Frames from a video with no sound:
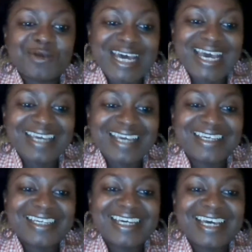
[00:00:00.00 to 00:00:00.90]
back,
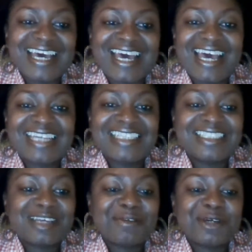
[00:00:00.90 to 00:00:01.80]
and
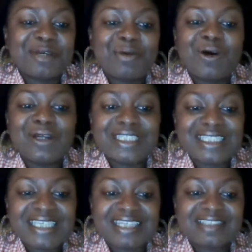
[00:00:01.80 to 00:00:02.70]
there were
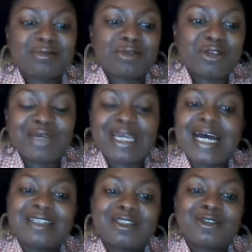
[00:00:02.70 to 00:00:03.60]
politics with
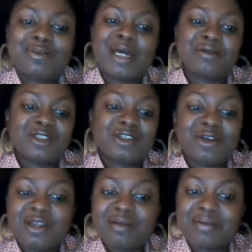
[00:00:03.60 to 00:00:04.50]
regards to my
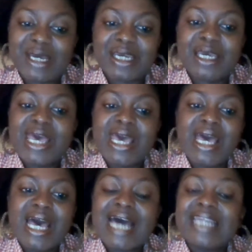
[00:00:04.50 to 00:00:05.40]
returning back
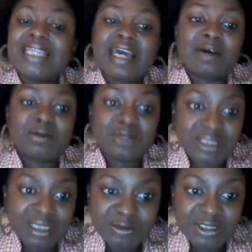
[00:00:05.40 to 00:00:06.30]
and the hours
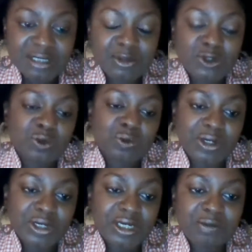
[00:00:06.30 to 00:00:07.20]
that I was able to
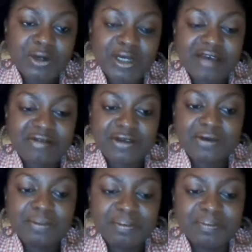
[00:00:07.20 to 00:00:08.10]
work and what have
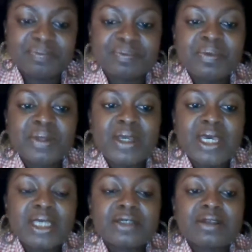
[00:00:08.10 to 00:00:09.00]
you.
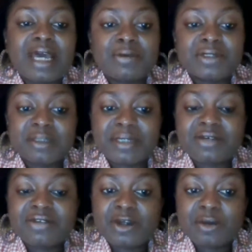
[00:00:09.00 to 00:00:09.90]
So that was a bit
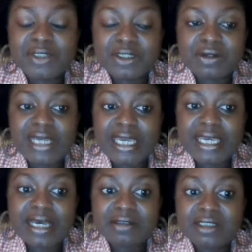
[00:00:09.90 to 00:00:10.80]
of an obstacle I
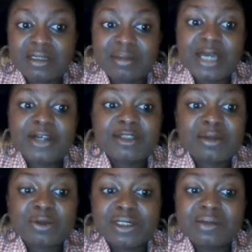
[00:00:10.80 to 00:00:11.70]
encountered. And my
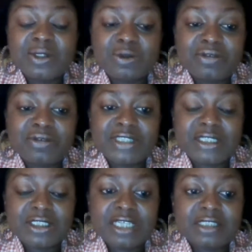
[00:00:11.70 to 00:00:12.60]
husband was the one who even
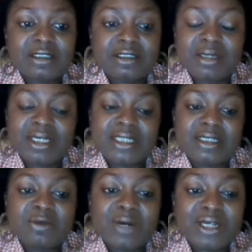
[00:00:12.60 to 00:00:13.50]
suggested to me and
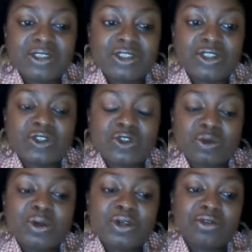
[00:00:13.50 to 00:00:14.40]
said, why don't you just do
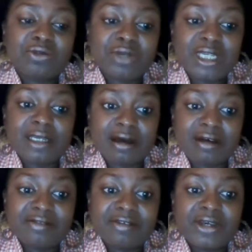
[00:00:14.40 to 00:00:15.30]
what you really love?